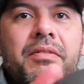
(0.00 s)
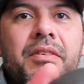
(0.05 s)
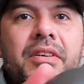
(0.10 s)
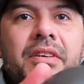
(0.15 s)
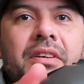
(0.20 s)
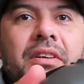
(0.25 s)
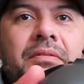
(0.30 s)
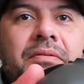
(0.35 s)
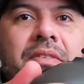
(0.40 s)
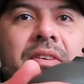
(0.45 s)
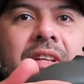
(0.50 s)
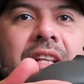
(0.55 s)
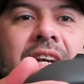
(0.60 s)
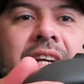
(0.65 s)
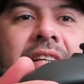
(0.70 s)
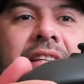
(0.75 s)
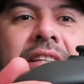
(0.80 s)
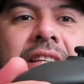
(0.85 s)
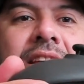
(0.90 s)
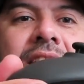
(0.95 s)
you're
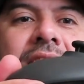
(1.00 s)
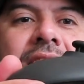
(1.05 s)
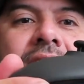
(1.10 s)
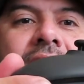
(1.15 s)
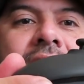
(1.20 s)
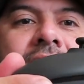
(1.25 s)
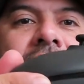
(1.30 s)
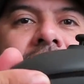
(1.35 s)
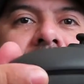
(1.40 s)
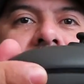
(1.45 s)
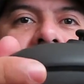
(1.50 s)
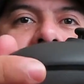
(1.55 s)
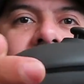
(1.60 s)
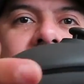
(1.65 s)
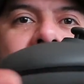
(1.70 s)
like this,